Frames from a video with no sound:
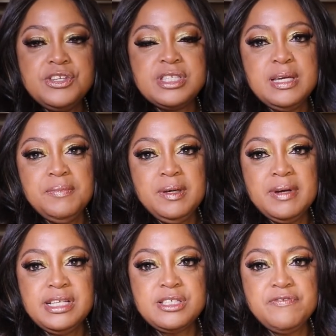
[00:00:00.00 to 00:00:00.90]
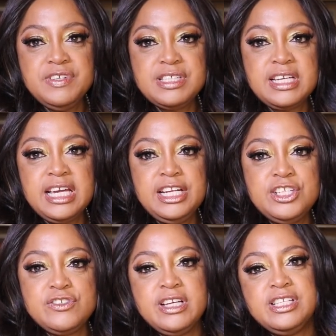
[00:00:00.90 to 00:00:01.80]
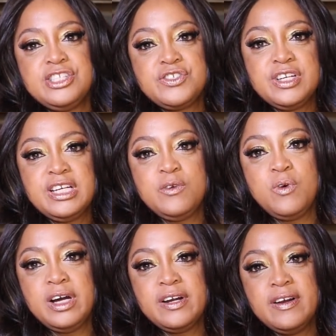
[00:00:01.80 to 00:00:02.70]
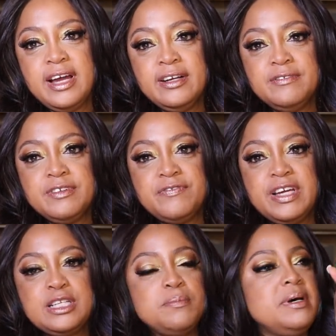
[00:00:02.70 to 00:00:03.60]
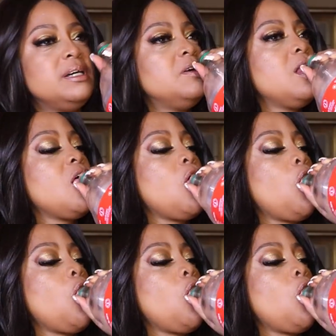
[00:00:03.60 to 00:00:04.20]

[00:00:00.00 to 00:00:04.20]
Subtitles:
You see me in my sophisticated dress drinking water out of a Fanta bottle.